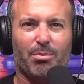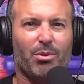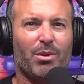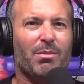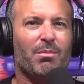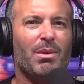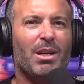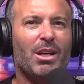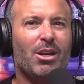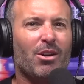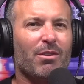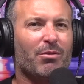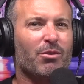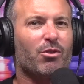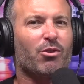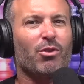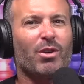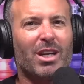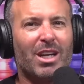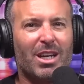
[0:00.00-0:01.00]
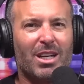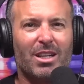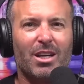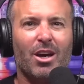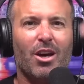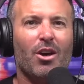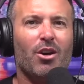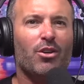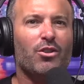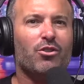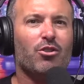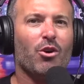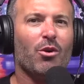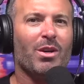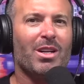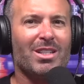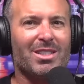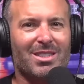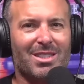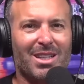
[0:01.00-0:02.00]
Premiere yep. of Creed,
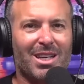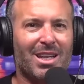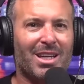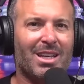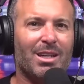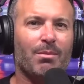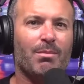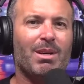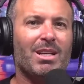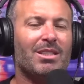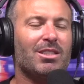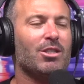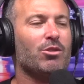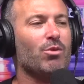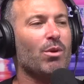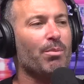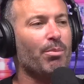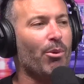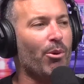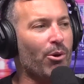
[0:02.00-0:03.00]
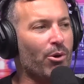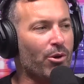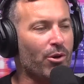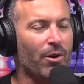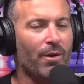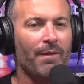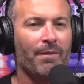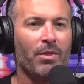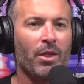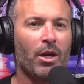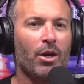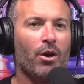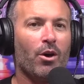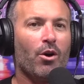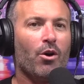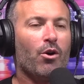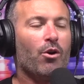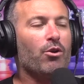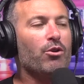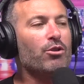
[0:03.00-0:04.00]
doing his thing. He meets this reporter
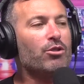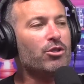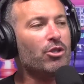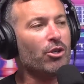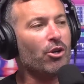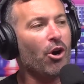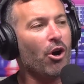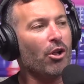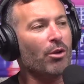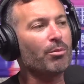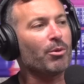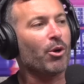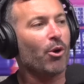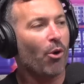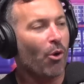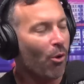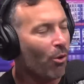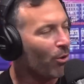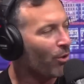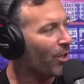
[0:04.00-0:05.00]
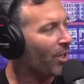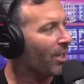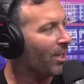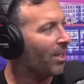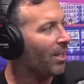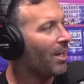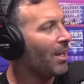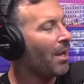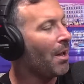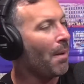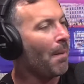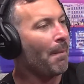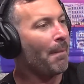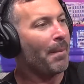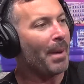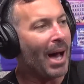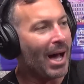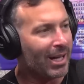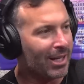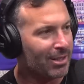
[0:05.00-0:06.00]
who used to call him corny mm.
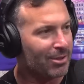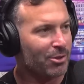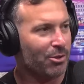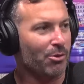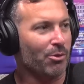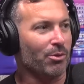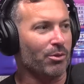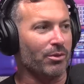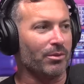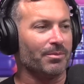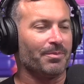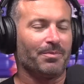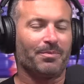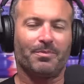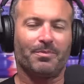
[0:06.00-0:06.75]
back in school.